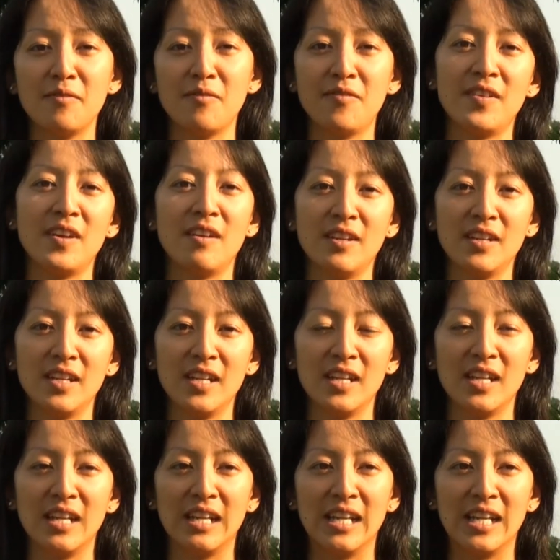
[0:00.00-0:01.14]
very
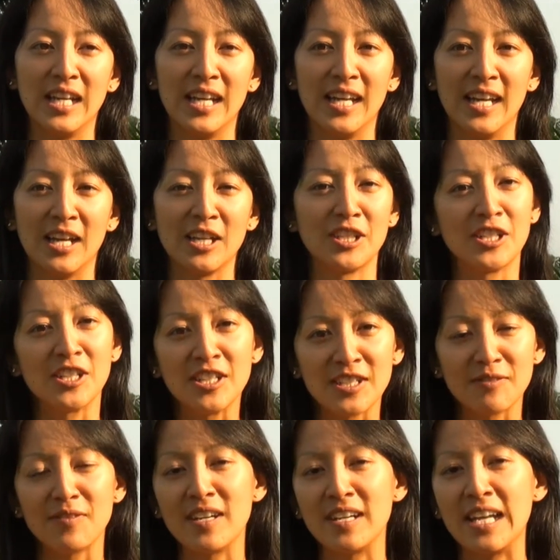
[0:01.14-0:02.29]

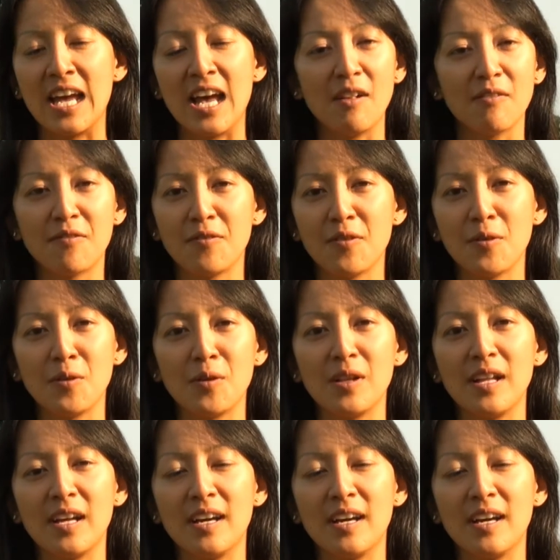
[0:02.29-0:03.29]
good, very helpful.